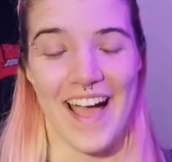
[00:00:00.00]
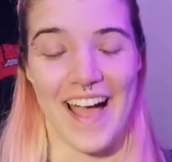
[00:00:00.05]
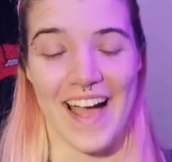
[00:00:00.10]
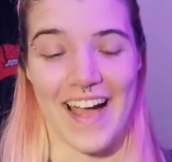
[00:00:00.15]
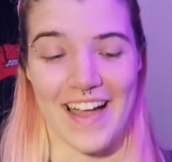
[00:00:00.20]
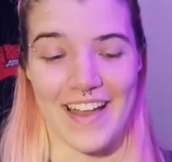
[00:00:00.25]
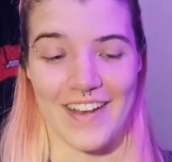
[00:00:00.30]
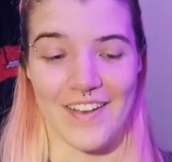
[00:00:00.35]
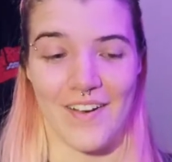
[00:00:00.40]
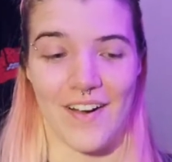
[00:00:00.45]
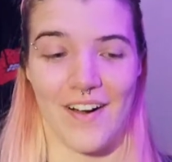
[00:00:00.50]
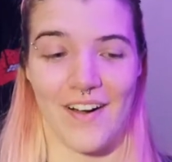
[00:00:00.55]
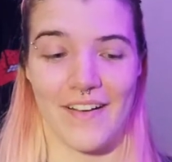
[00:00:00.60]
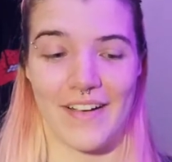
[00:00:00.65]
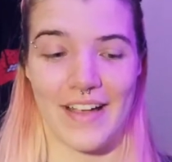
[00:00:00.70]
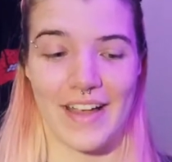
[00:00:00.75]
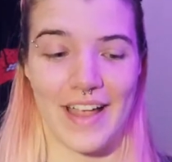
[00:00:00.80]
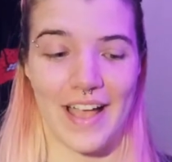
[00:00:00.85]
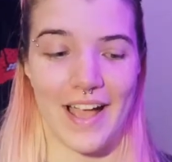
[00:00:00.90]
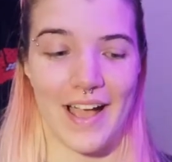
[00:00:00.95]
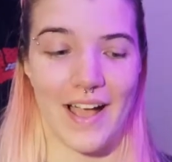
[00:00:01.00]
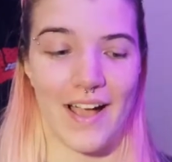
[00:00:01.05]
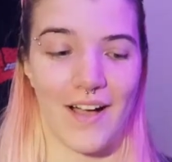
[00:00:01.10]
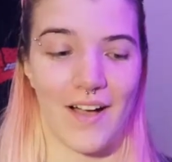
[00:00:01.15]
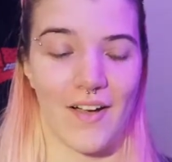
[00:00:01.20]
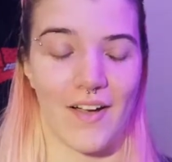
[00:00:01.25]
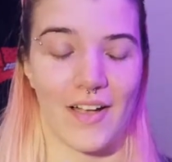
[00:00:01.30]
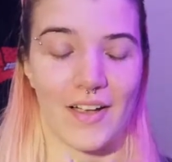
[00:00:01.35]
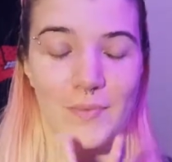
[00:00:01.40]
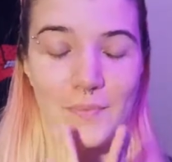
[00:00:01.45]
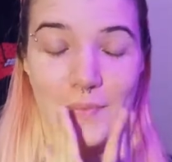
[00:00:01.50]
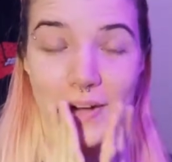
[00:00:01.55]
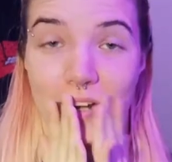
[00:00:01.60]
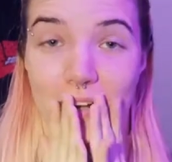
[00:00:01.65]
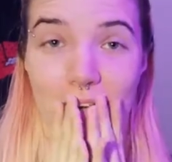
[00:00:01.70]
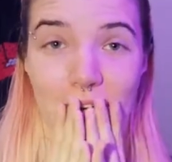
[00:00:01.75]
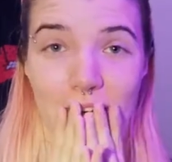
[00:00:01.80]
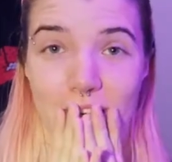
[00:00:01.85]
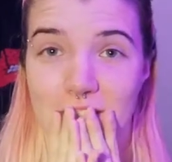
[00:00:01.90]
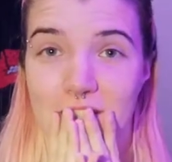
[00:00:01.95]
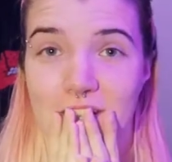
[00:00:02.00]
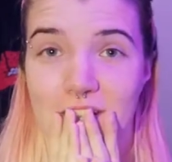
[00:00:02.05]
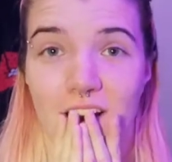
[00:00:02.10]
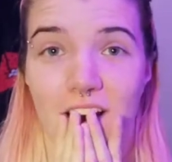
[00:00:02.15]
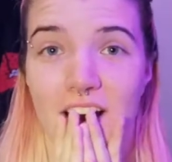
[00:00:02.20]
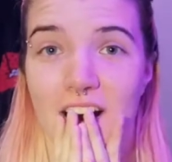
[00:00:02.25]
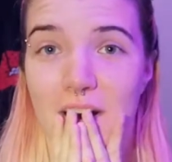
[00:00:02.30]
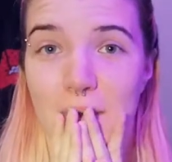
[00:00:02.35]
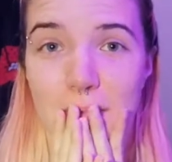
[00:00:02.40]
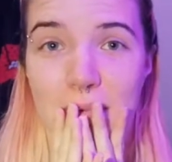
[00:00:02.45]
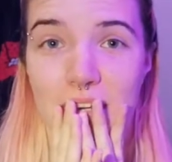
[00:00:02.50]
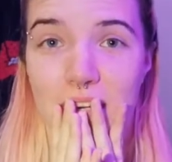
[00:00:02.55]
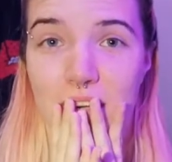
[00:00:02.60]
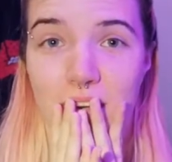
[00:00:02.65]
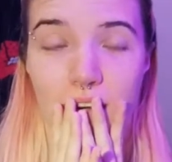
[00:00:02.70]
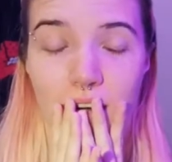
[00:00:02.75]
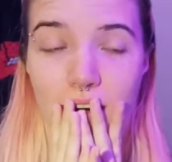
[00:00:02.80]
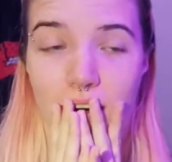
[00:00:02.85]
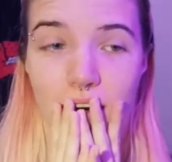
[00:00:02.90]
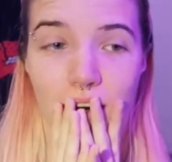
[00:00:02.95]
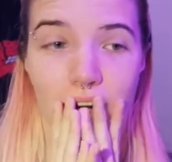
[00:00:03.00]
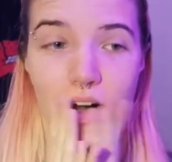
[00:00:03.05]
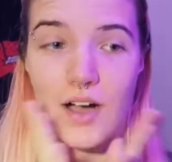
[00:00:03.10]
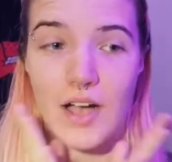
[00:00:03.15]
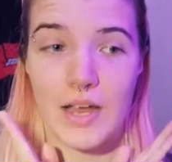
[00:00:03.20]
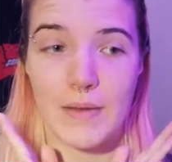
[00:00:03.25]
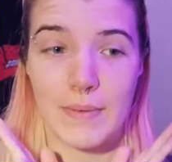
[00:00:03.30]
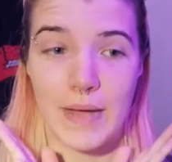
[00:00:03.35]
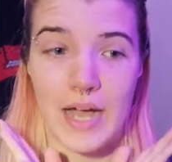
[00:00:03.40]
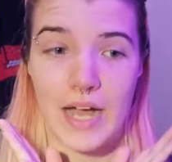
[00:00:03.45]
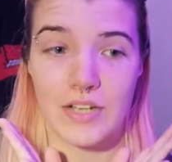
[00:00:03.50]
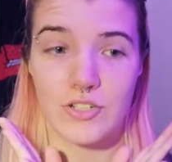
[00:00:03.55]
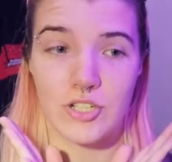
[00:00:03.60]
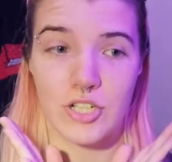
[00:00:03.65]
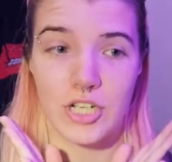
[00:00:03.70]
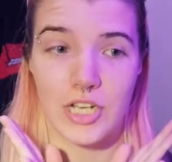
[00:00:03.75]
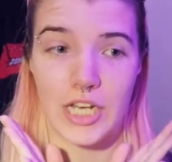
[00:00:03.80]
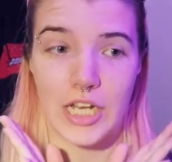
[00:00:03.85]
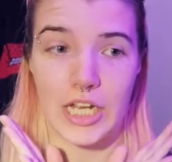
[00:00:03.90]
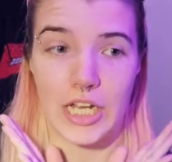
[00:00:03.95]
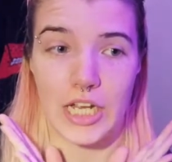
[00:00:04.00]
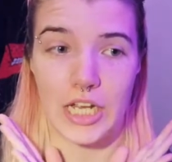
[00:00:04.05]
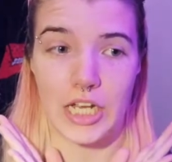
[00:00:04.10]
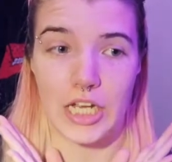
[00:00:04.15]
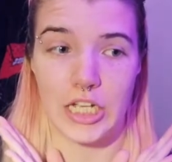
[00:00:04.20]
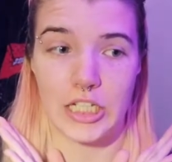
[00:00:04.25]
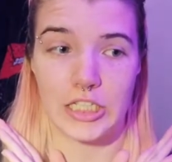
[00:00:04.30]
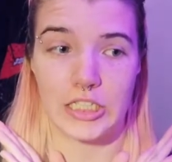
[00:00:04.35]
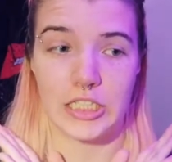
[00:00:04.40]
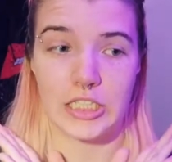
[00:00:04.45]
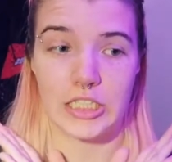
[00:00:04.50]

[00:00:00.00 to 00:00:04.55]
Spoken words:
and oh my gosh, I am actually